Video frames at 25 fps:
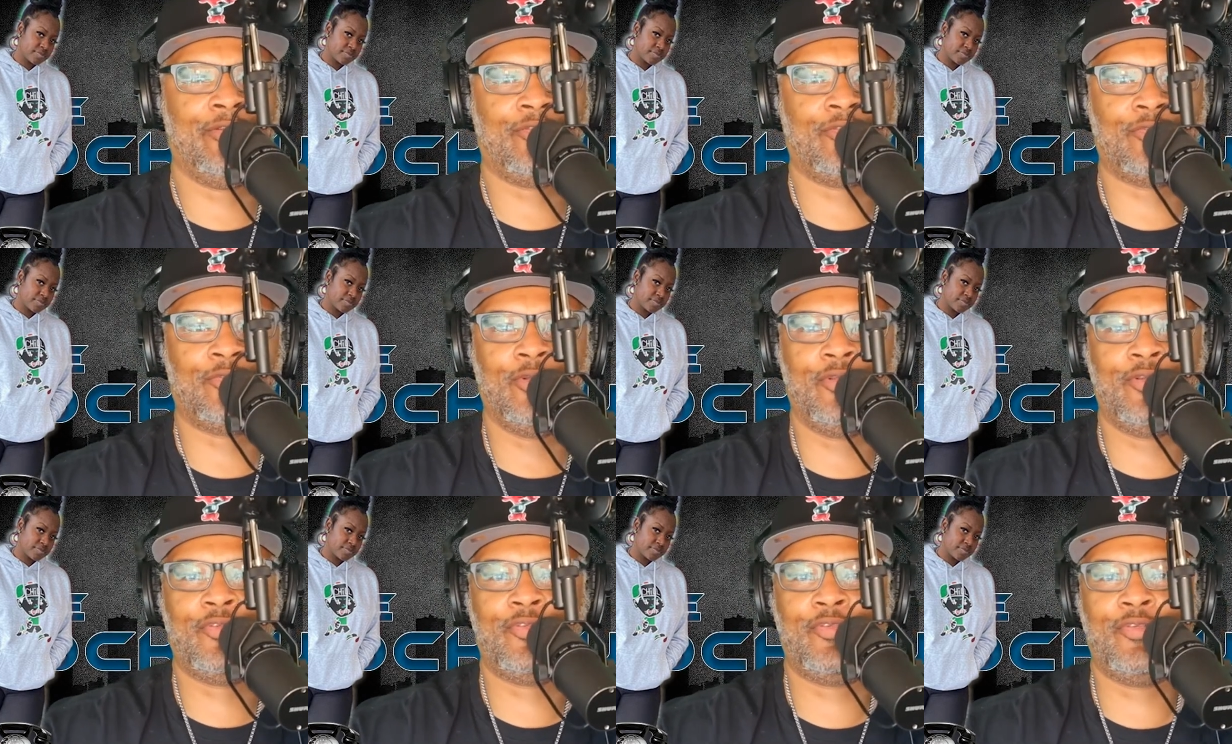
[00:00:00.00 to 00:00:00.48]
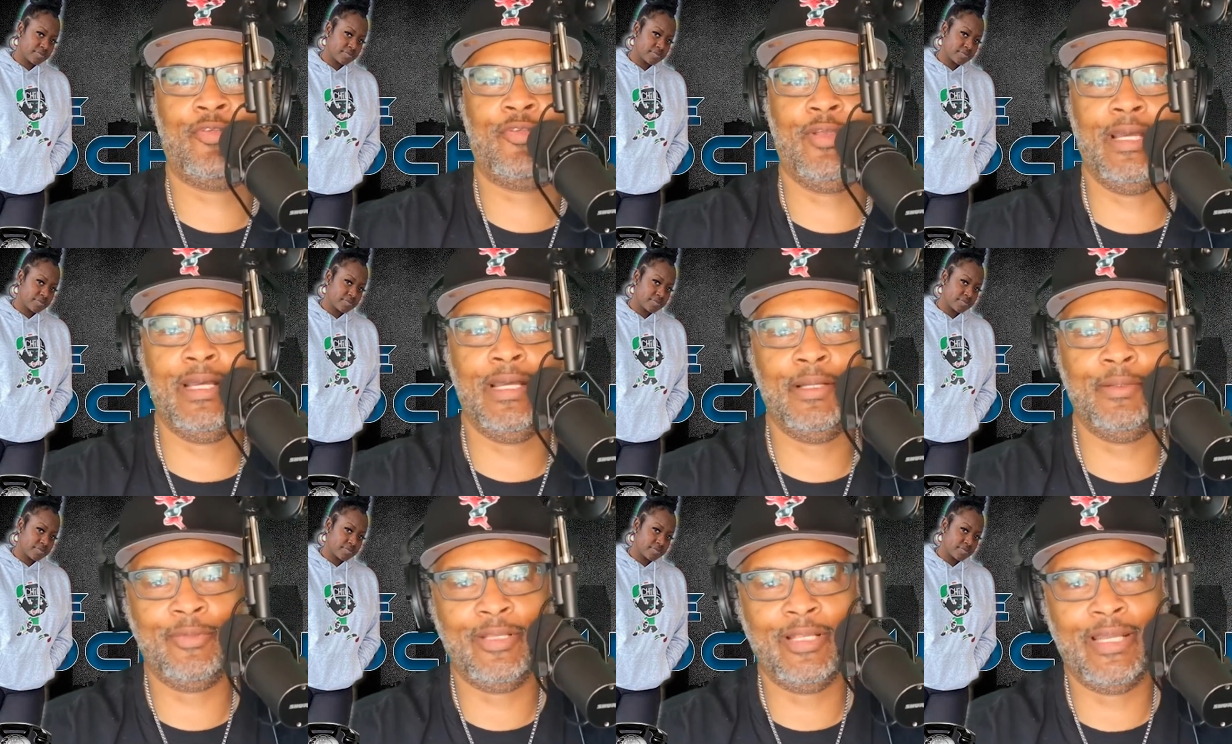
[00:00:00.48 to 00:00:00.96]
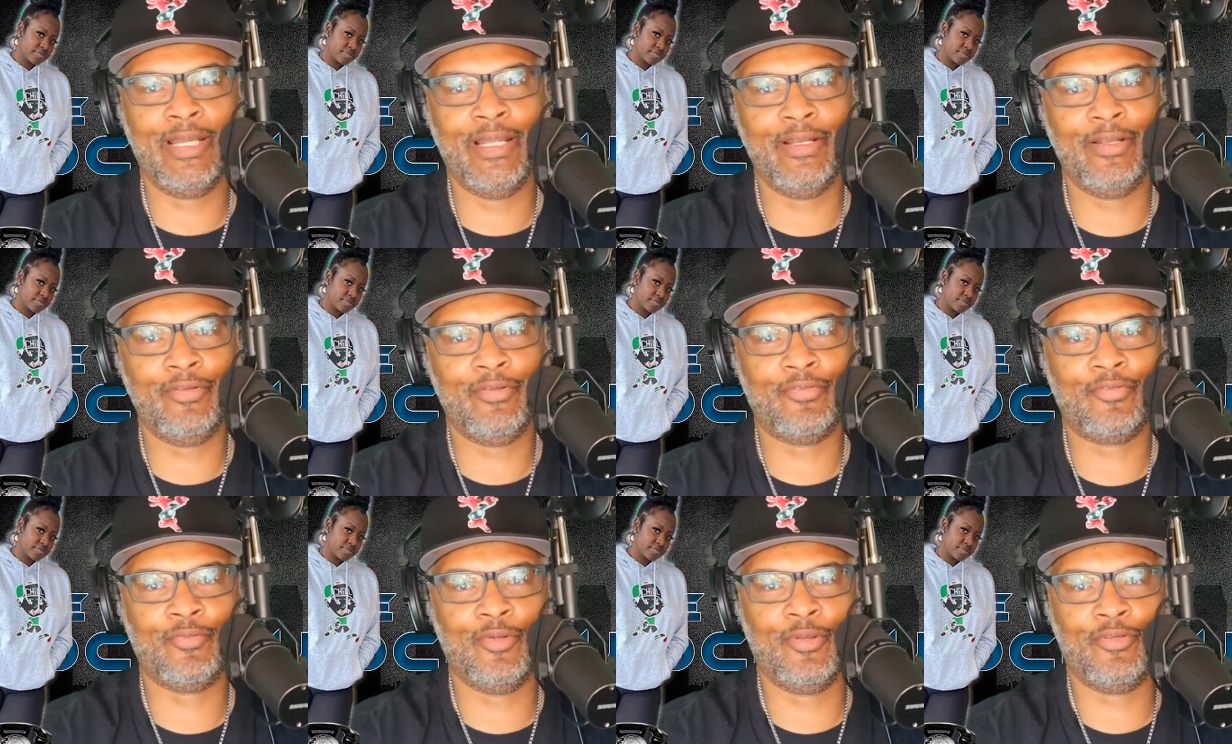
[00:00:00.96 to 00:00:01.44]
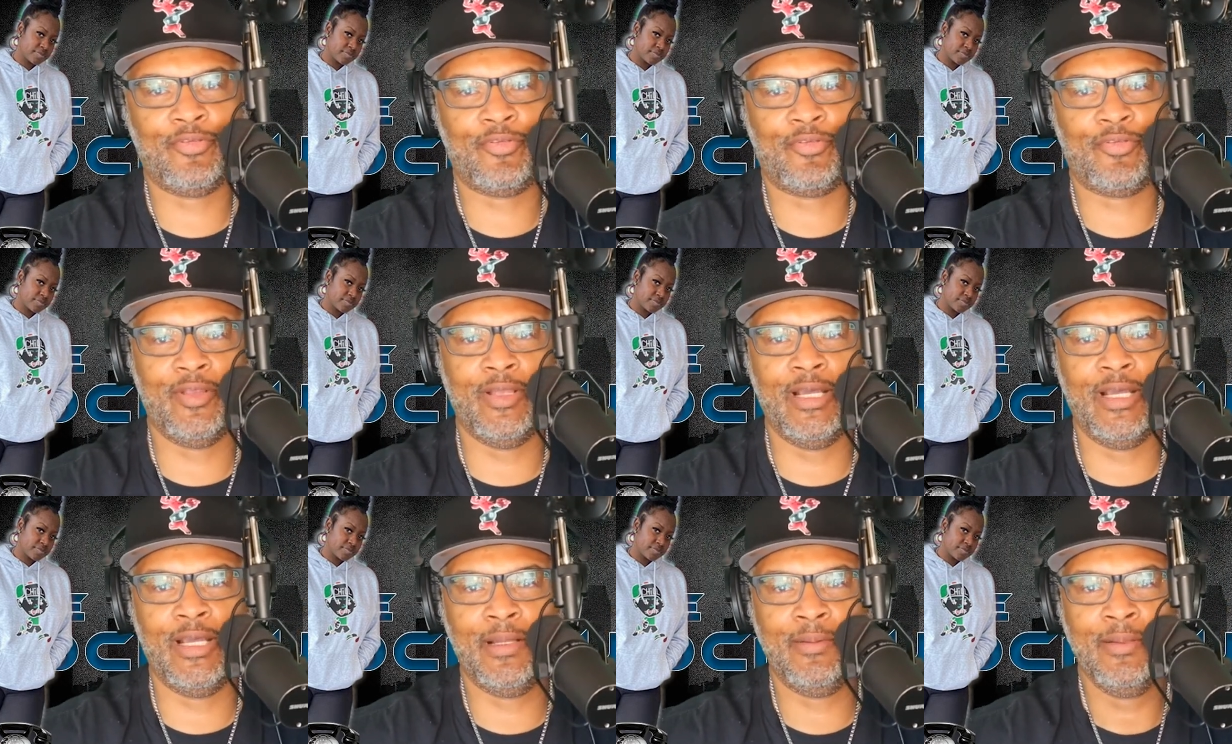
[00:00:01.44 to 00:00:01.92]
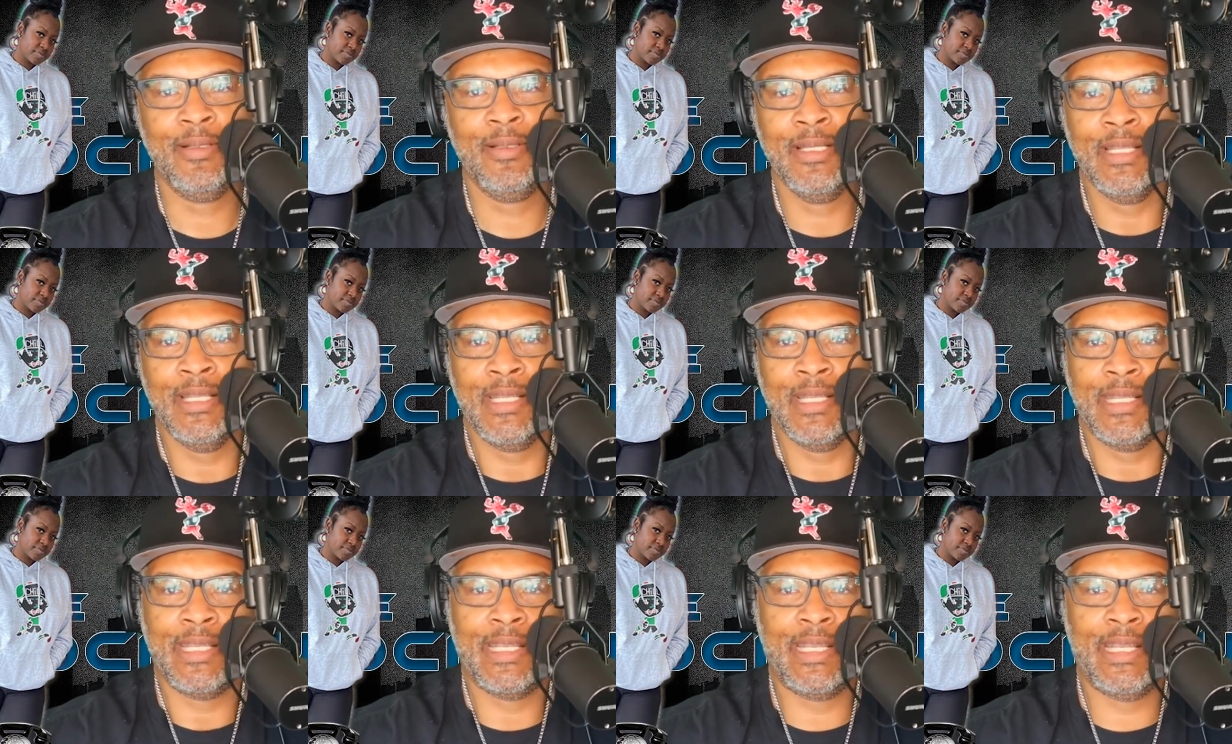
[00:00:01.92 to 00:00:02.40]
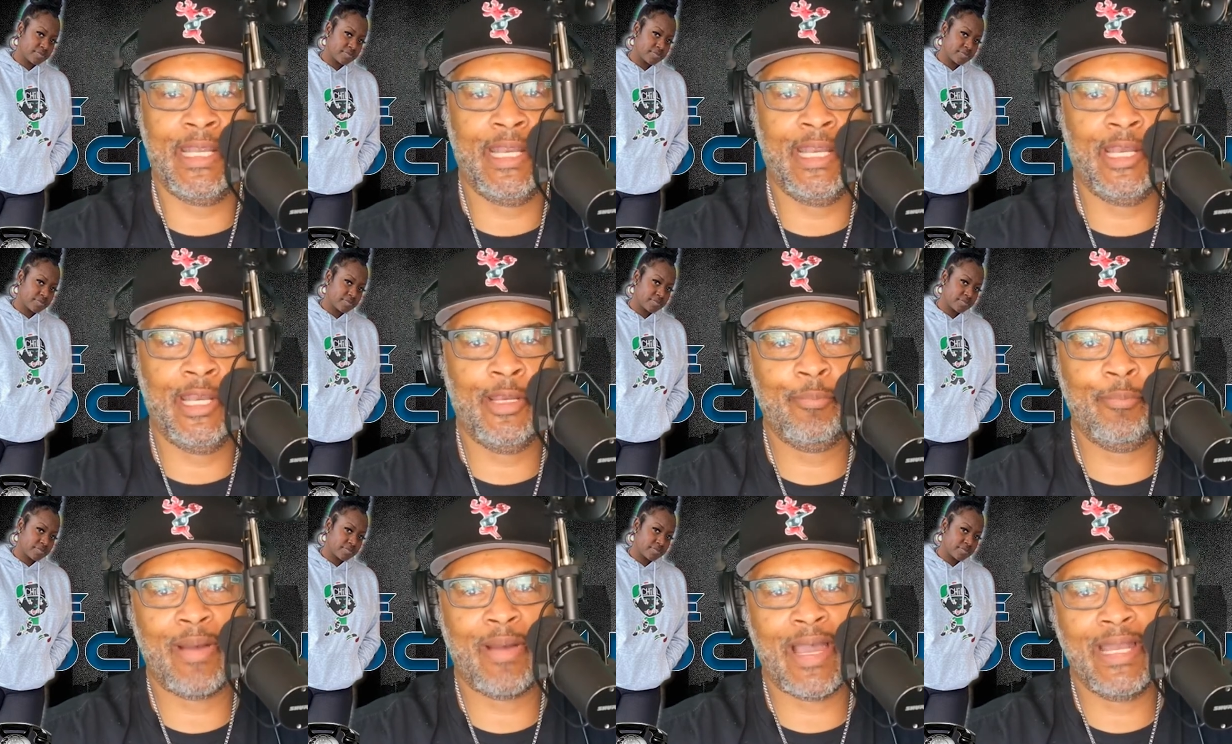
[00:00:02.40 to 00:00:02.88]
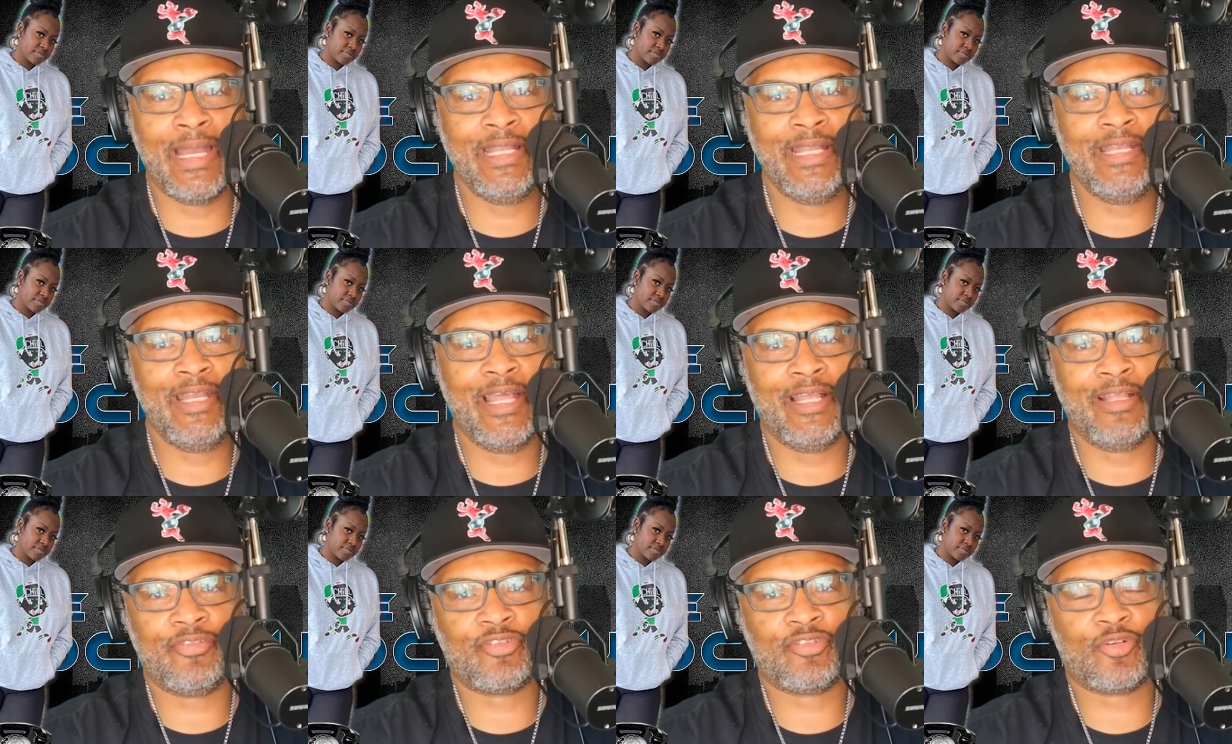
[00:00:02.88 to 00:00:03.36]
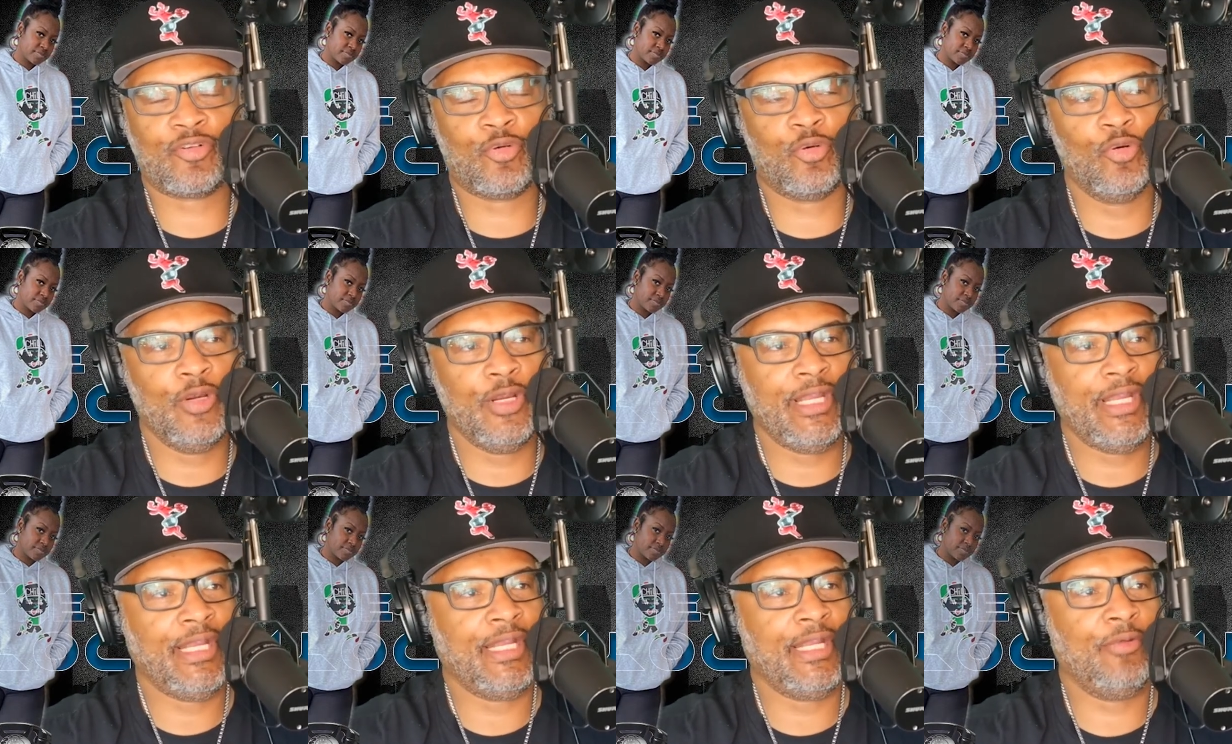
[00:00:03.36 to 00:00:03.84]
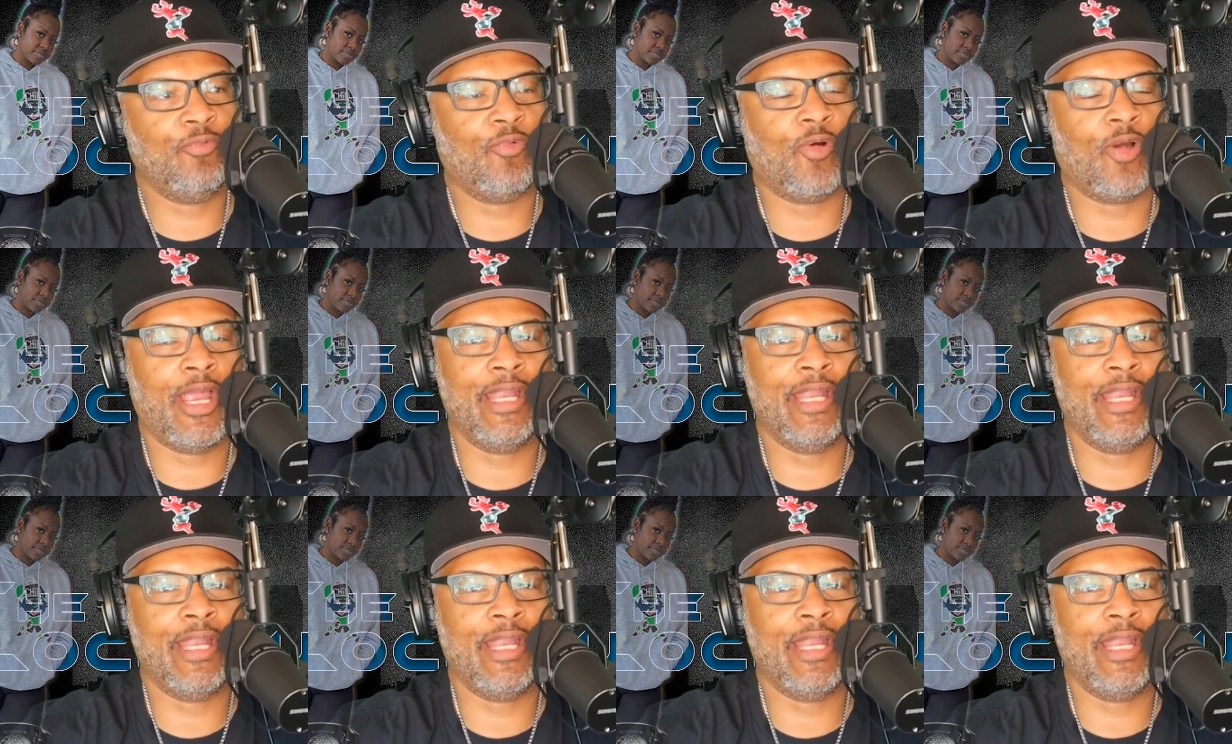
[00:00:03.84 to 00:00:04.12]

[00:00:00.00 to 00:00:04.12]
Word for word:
Speaker 1: what's up. That is what's up. Everybody, that's Queen right